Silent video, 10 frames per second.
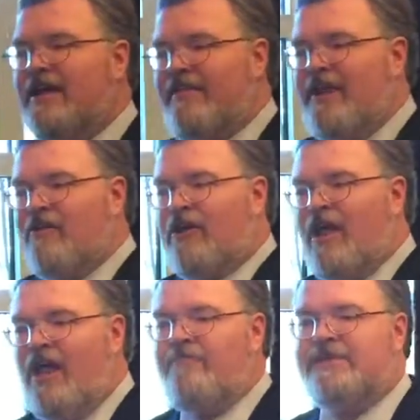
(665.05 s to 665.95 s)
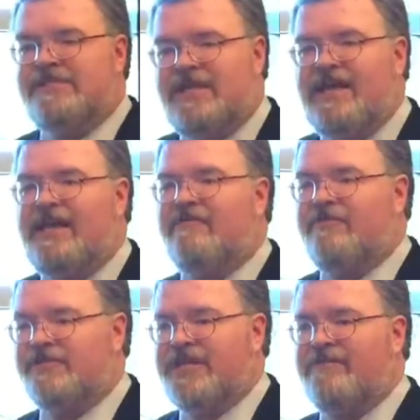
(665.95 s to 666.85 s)
they are compensating
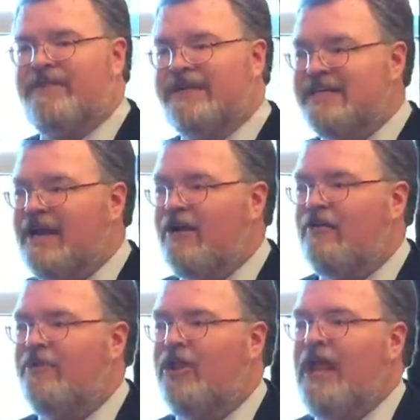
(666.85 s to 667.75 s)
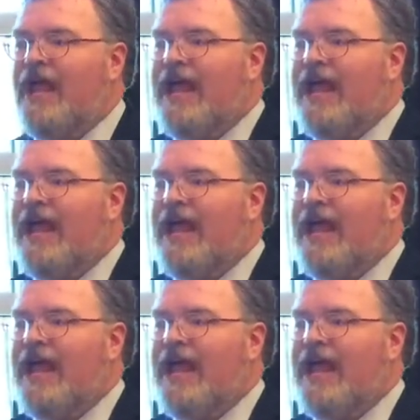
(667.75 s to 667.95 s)
for something terrible.